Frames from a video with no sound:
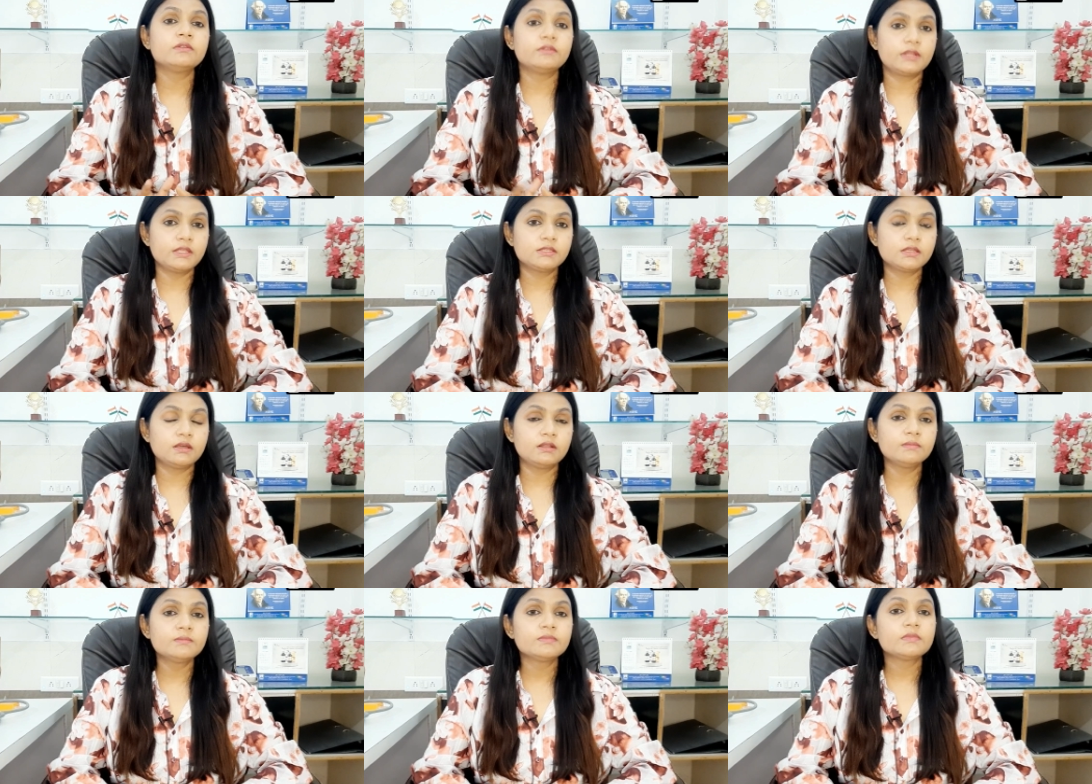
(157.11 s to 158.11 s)

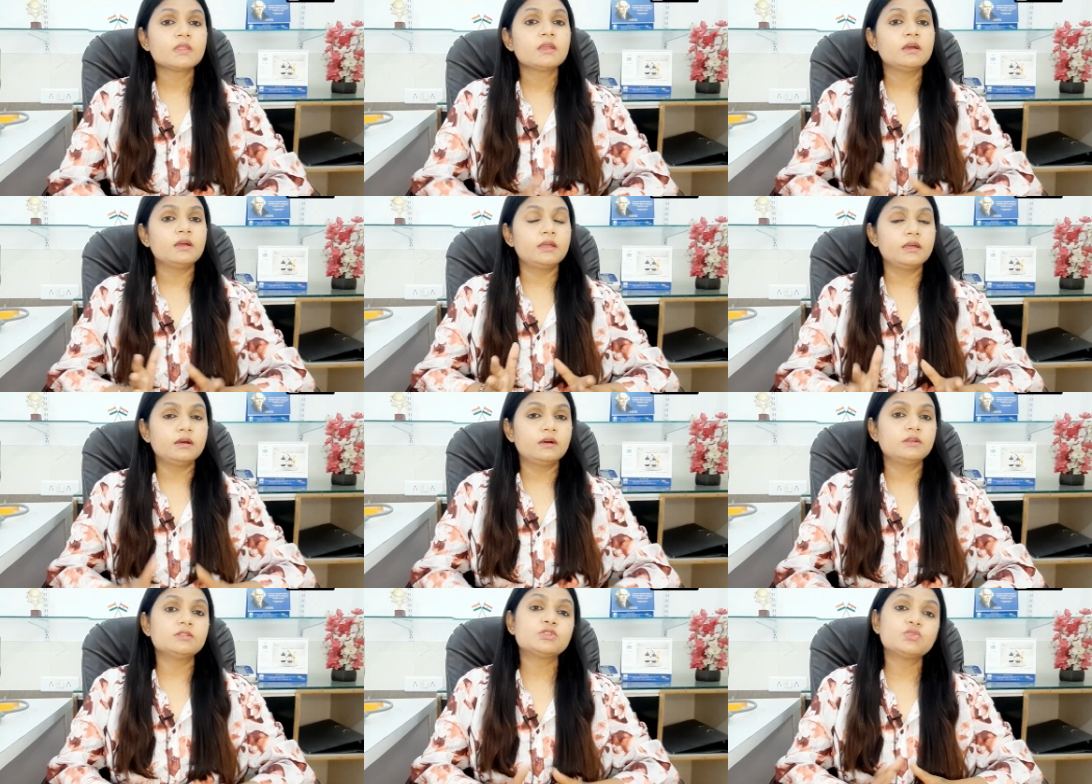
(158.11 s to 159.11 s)
razor,
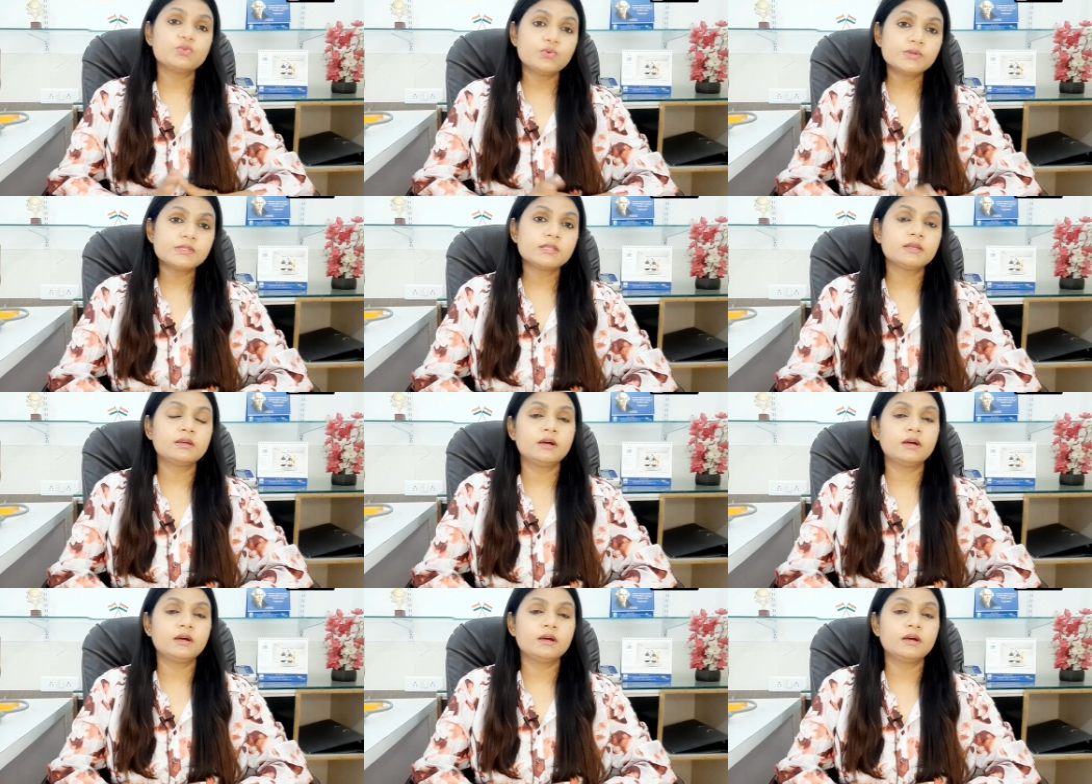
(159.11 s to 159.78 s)
shoes.